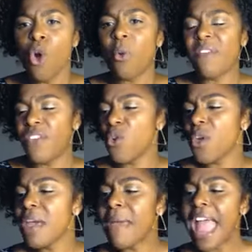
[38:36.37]
We view
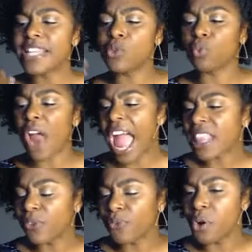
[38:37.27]
him as
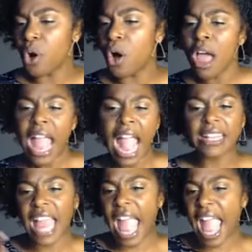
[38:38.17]
wrathful
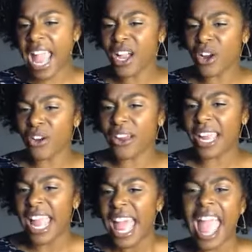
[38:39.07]
and
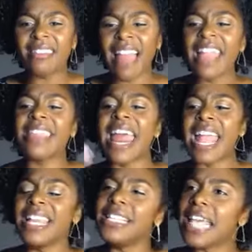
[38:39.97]
angry, and like that
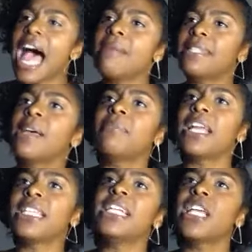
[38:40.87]
anytime
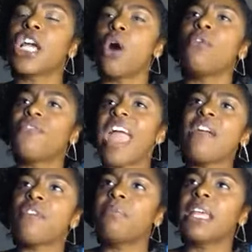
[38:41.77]
something doesn't go
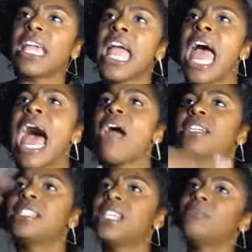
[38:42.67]
favorably, our
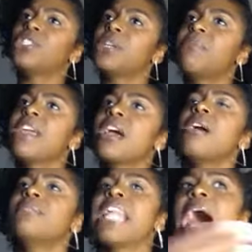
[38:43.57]
assumption
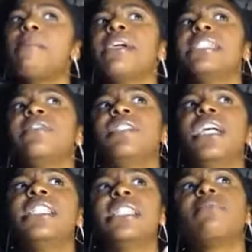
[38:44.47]
becomes that I must have
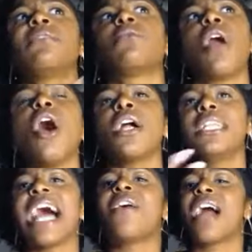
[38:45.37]
done something wrong and
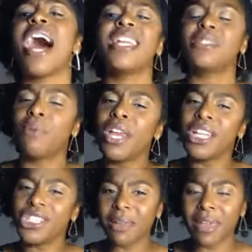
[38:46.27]
now God is
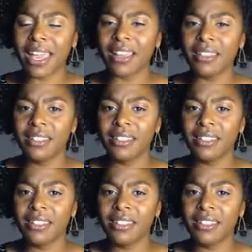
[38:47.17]
punishing me.